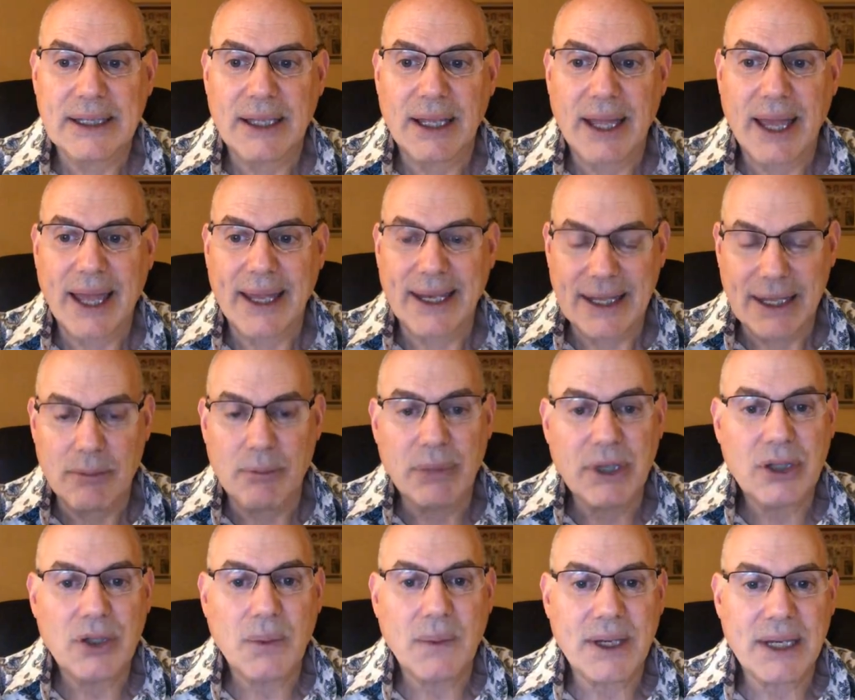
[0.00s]
And in
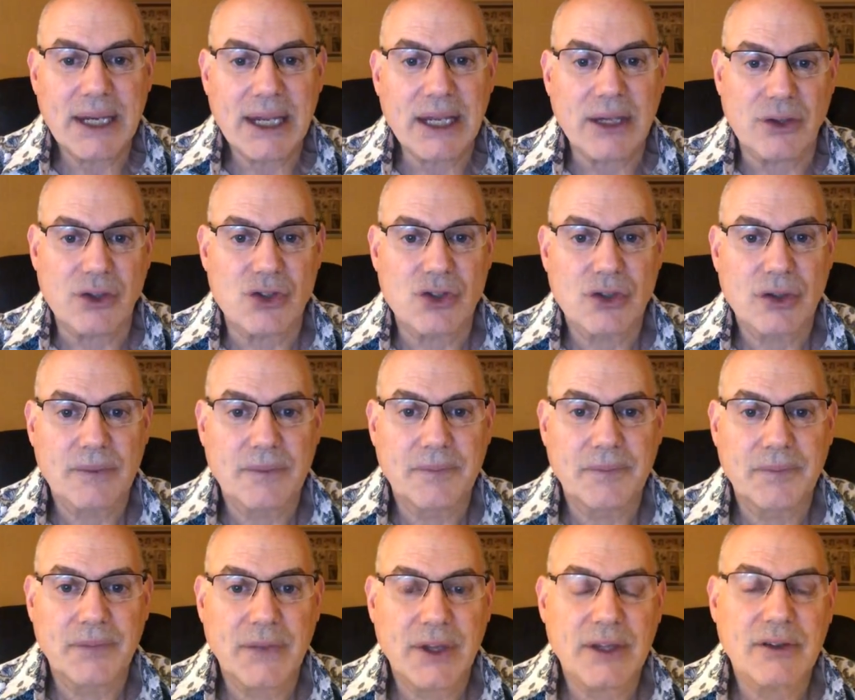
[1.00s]
between each
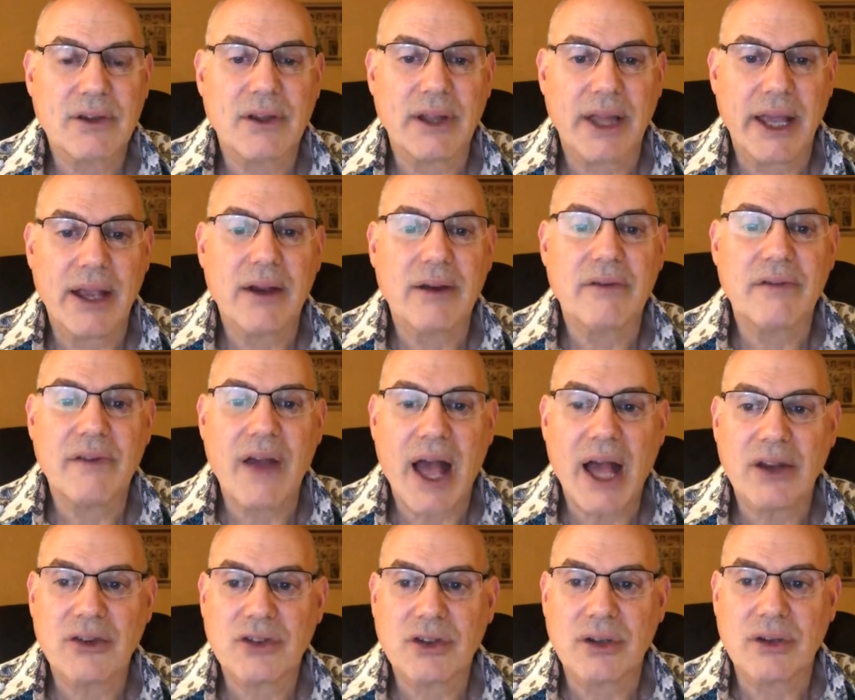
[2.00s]
is a layer of
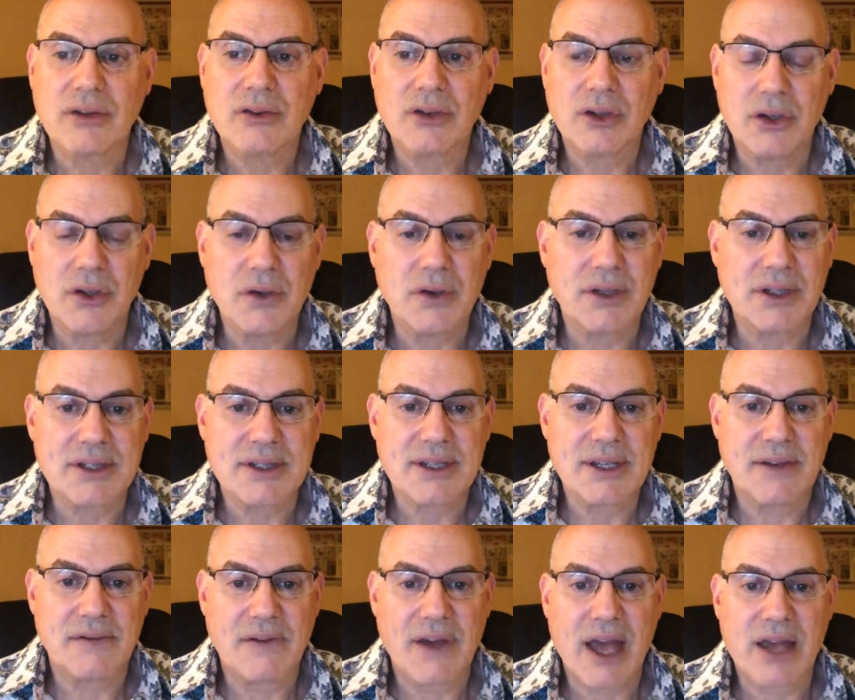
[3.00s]
fascia. So you can see
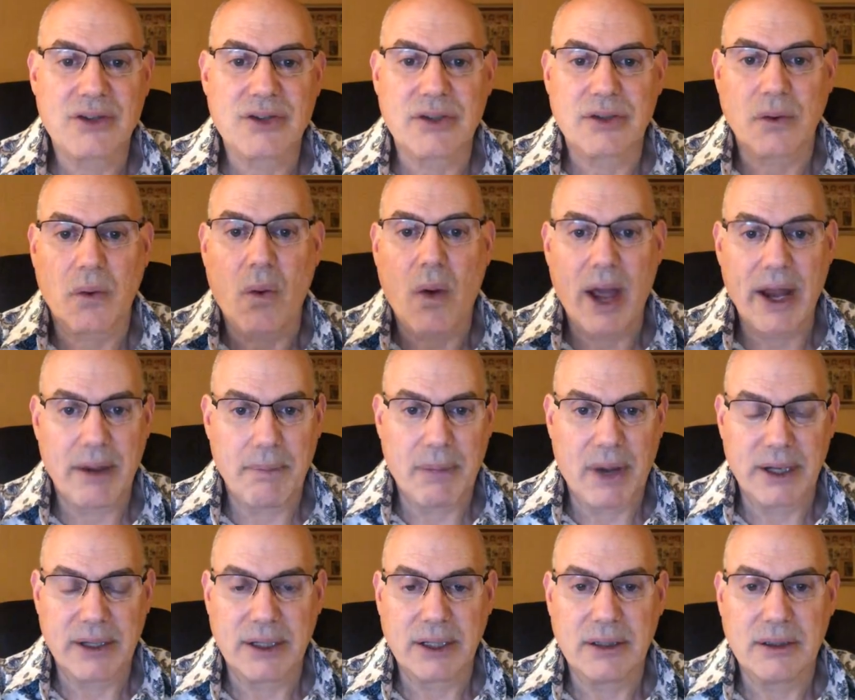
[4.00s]
fascia is quite
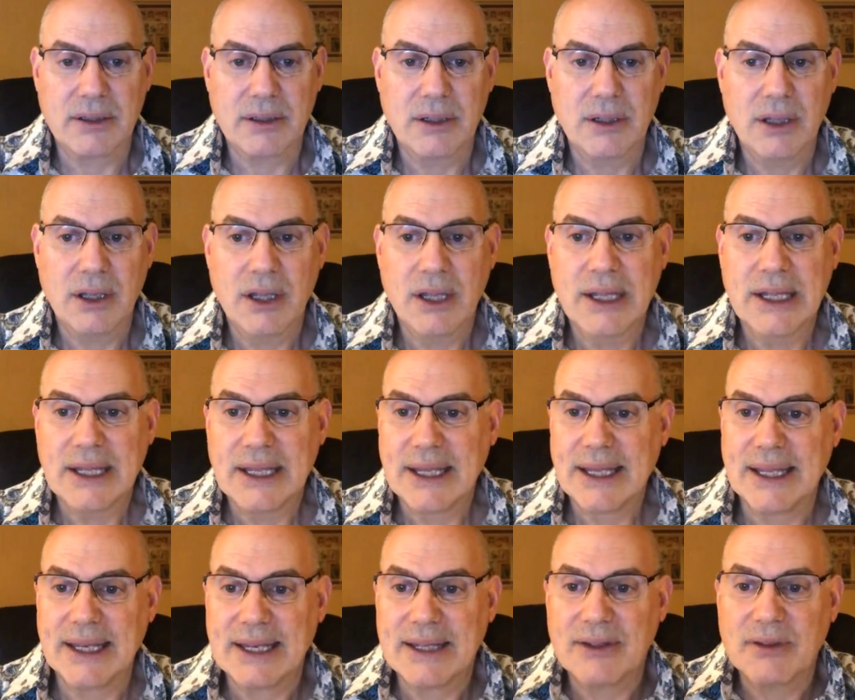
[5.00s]
abundant.
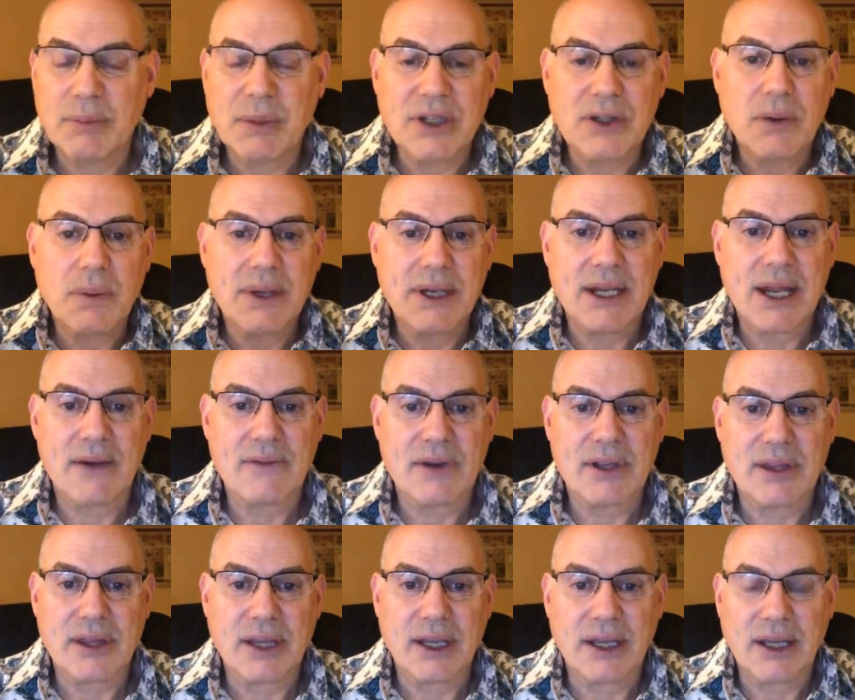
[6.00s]
It is between
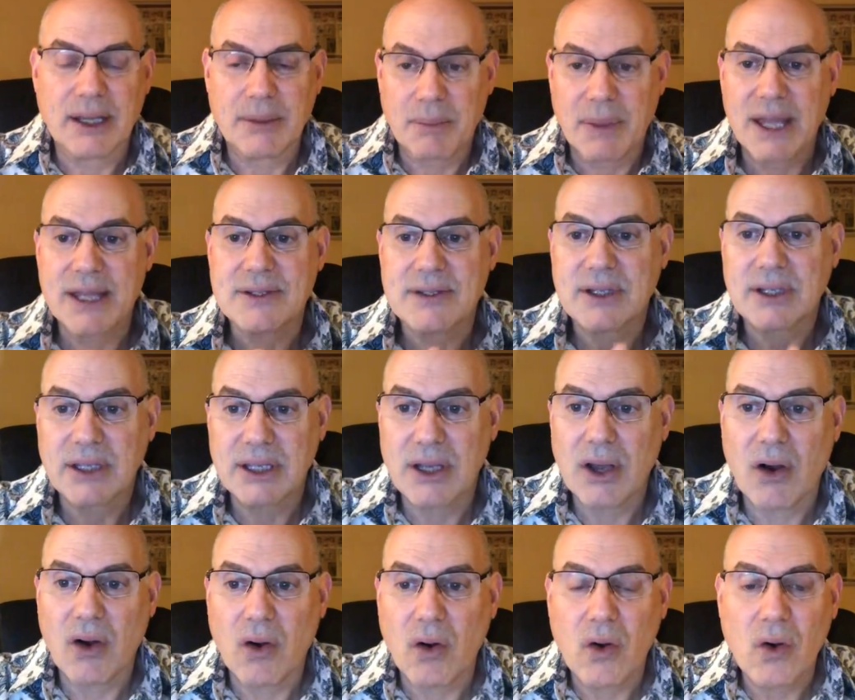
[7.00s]
everything. It basically
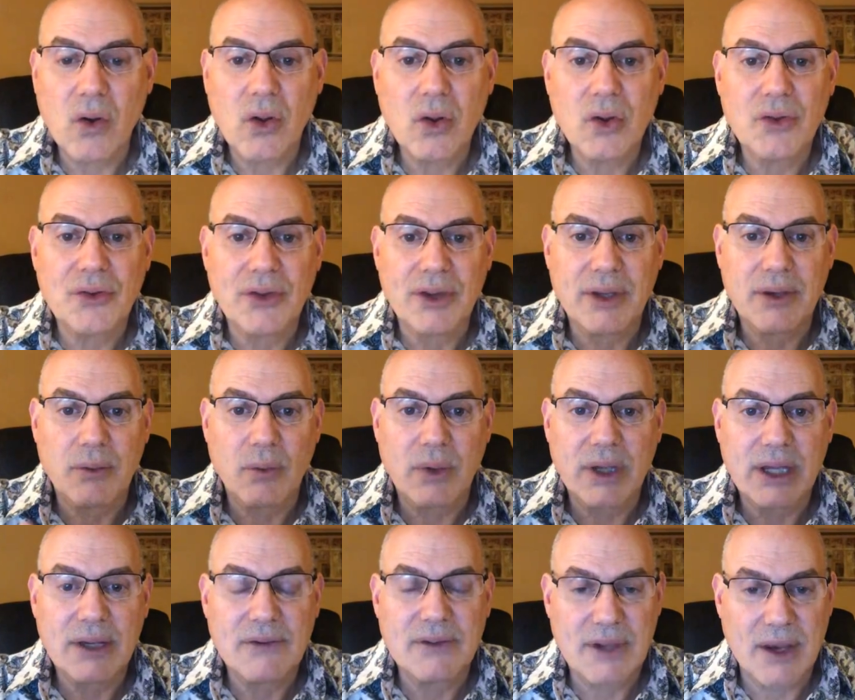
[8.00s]
holds and
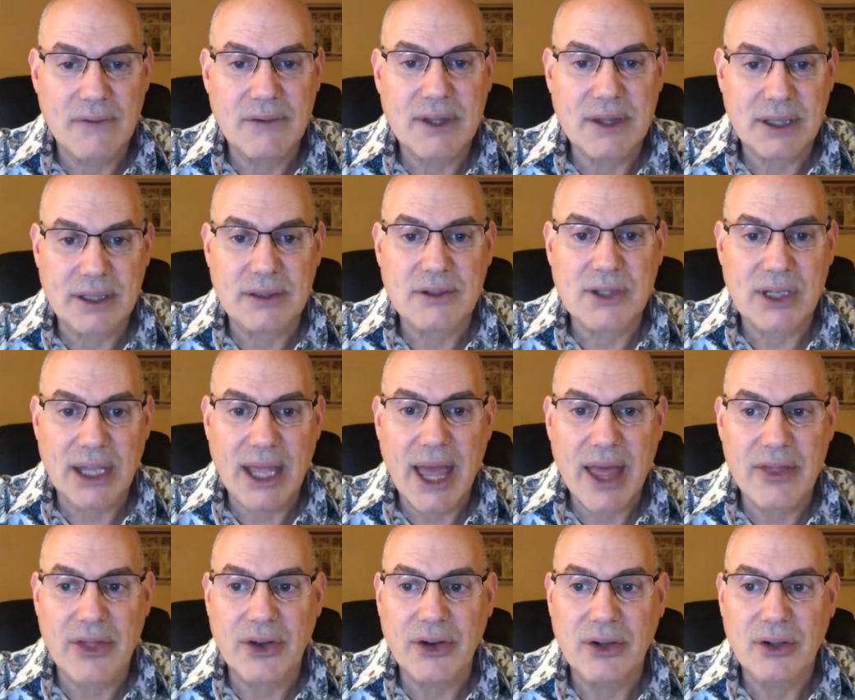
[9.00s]
weaves everything
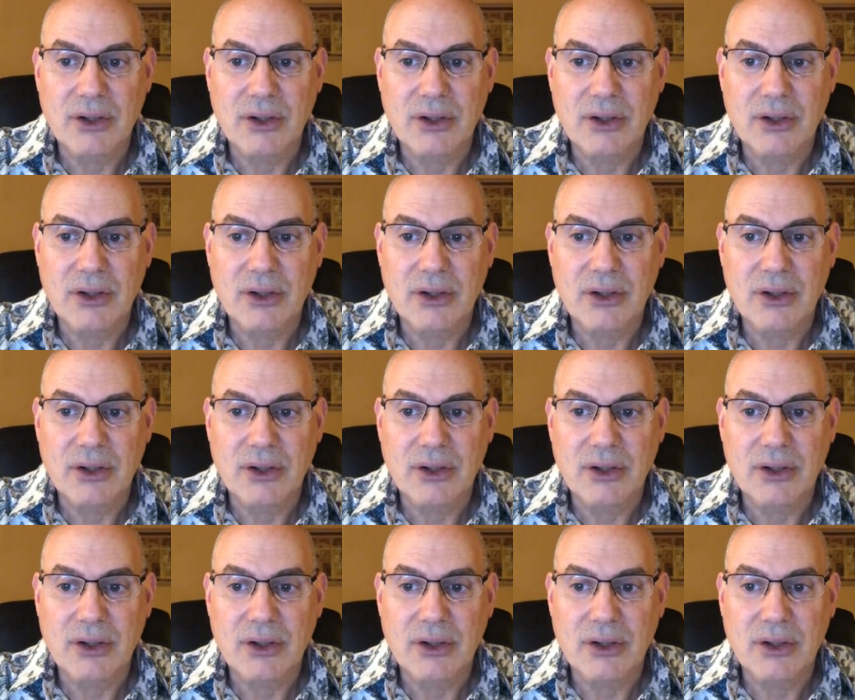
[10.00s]
together.